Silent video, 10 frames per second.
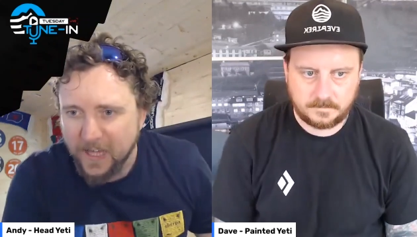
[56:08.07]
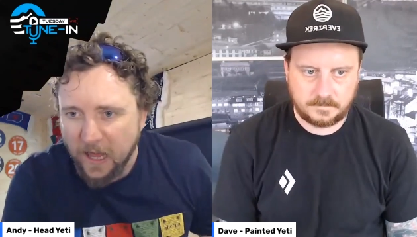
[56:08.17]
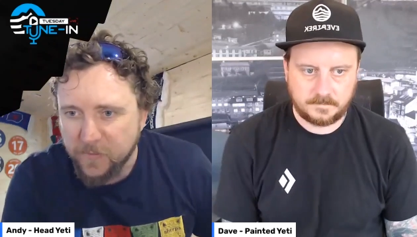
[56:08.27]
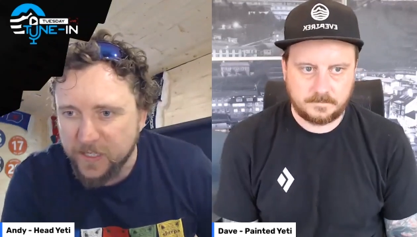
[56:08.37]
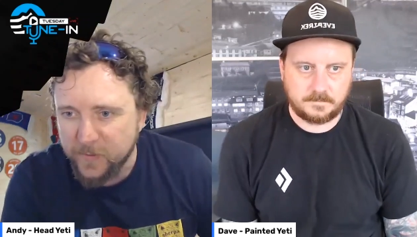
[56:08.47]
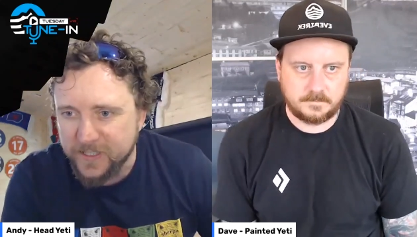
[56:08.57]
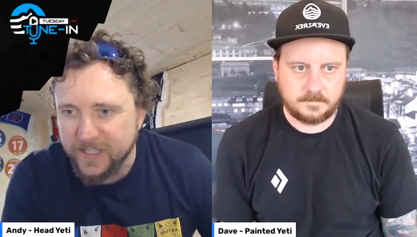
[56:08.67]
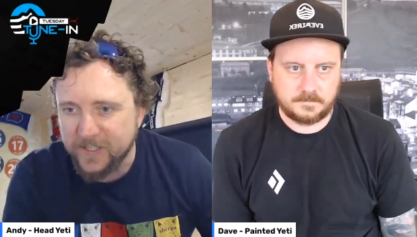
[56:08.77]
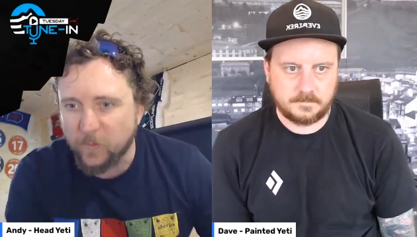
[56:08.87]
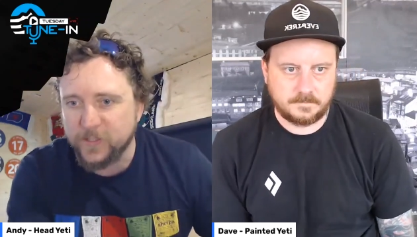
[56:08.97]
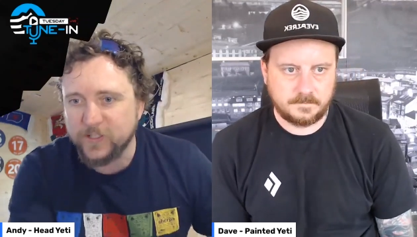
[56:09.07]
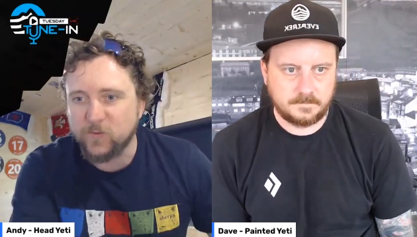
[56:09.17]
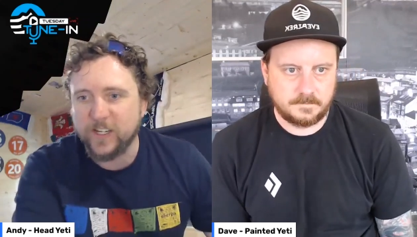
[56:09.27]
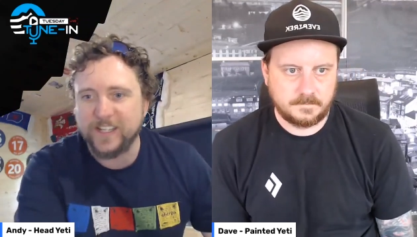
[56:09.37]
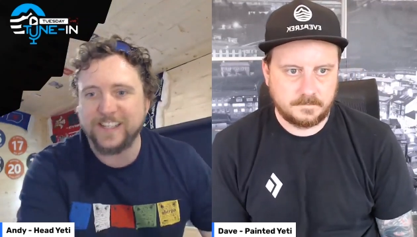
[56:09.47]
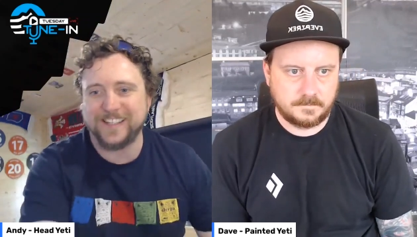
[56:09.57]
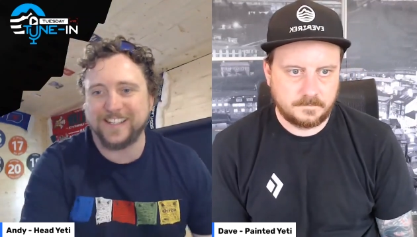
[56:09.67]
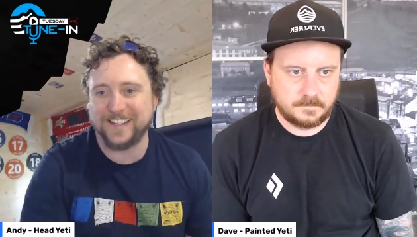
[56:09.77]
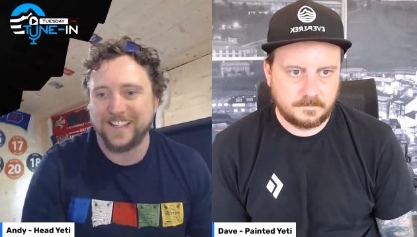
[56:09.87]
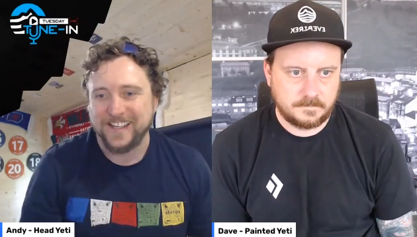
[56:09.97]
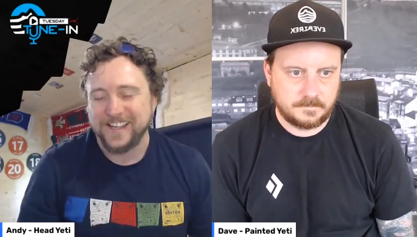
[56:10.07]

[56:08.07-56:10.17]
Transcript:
Speaker 1: Yeah, happy EBC competition winner here.